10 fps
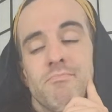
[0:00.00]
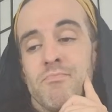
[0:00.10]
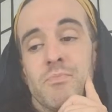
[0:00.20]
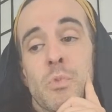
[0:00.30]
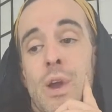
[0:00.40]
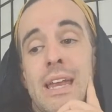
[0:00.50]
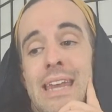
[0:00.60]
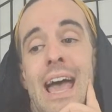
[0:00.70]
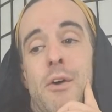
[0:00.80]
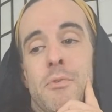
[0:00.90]
right
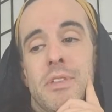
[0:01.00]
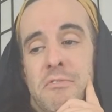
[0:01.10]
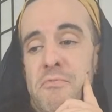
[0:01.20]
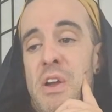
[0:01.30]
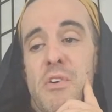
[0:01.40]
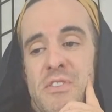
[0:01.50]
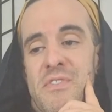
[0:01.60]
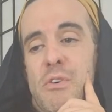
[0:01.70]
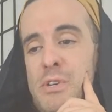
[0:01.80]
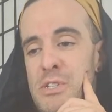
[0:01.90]
now, like very,
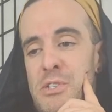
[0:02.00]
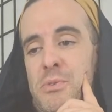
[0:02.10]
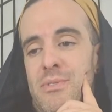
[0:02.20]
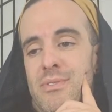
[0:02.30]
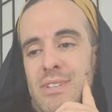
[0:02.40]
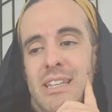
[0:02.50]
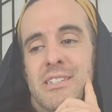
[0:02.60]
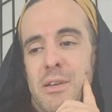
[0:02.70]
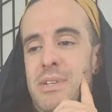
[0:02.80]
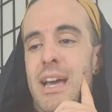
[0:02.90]
very soon, like
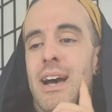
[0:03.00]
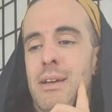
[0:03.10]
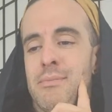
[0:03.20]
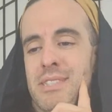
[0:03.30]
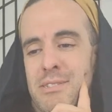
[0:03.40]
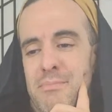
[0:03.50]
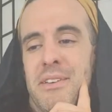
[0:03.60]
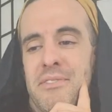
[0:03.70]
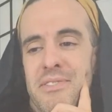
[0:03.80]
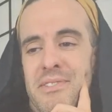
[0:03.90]
sometime this
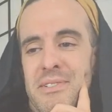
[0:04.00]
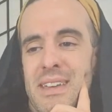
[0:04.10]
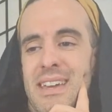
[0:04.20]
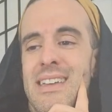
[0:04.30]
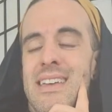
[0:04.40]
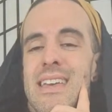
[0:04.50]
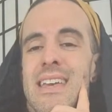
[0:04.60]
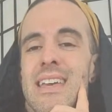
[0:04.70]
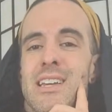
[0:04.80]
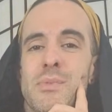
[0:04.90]
month, okay?
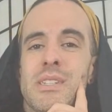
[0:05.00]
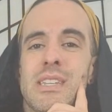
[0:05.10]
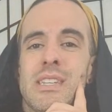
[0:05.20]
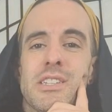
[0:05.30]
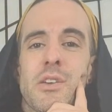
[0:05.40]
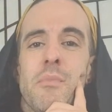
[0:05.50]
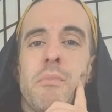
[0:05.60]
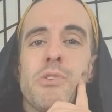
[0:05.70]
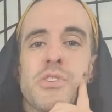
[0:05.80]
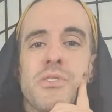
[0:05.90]
Because we see this
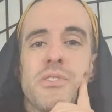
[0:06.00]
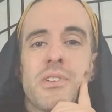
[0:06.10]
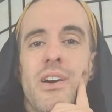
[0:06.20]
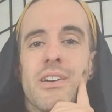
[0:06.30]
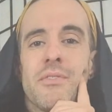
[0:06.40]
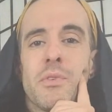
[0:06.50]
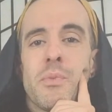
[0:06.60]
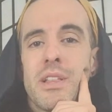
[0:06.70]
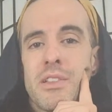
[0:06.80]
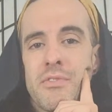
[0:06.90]
emotional card of the
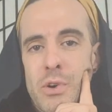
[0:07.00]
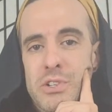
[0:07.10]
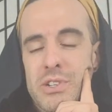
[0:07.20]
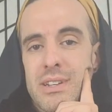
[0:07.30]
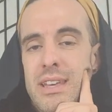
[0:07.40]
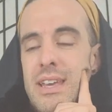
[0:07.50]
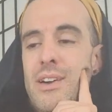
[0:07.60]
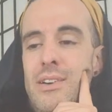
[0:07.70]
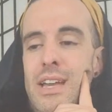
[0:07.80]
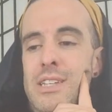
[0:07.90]
Wheel of Fortune.
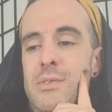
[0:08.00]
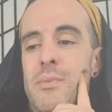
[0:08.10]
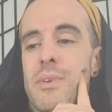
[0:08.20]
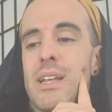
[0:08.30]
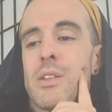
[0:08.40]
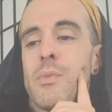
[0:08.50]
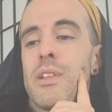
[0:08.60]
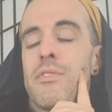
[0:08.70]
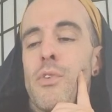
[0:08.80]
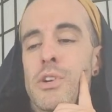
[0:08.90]
Okay, so when we get the
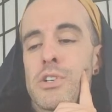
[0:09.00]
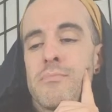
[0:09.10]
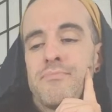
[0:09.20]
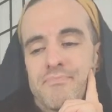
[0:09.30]
Wheel of Fortune,